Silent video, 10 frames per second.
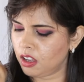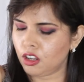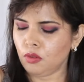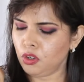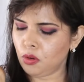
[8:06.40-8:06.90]

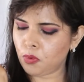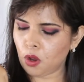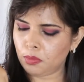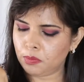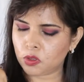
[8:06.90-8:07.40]
No, no
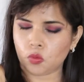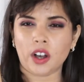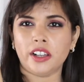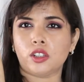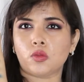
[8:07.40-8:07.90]
problems
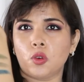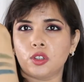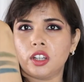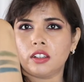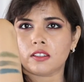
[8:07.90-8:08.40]
while
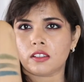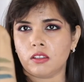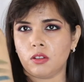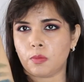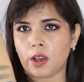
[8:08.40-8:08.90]
swatching, doesn't
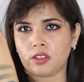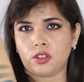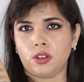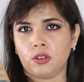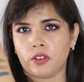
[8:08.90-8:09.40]
look
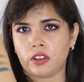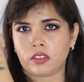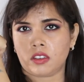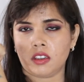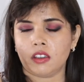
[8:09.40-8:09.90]
patchy or
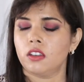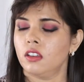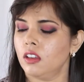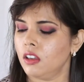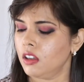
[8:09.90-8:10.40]
anything.
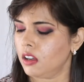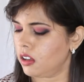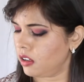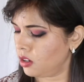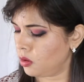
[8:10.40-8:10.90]

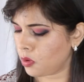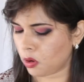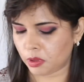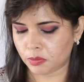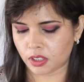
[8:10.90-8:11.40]
Uh, no
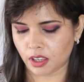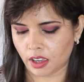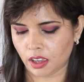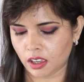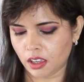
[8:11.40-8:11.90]
problems
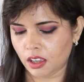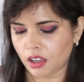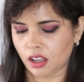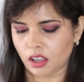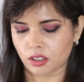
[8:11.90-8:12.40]
there.
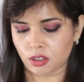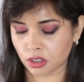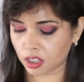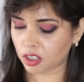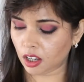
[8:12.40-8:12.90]
To
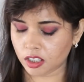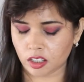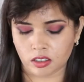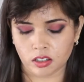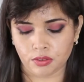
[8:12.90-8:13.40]
the touch,
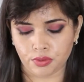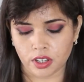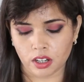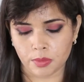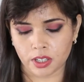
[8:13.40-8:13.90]
it did
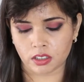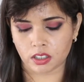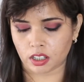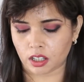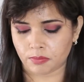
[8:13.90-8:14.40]
feel a bit
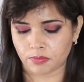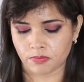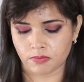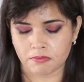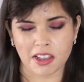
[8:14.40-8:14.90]
uh,
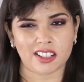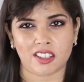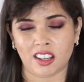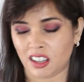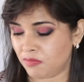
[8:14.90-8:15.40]
patch,
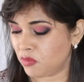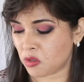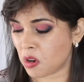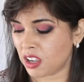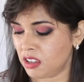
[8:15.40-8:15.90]
uh,
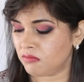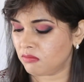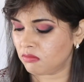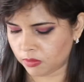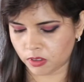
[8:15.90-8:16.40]
dry.
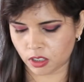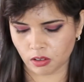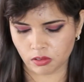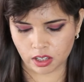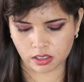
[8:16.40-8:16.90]

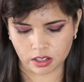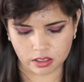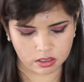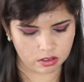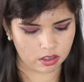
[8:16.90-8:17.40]
So next,
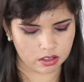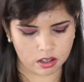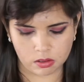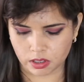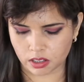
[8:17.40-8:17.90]
let's do that
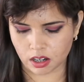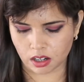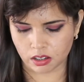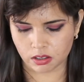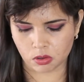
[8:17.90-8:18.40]
golden
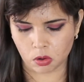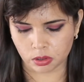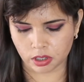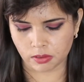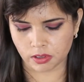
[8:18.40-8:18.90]
color. It's
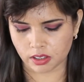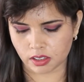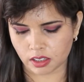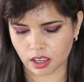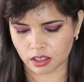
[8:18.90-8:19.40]
called Golden
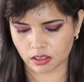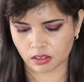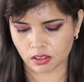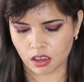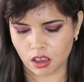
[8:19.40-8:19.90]

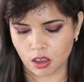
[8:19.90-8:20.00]
Suns,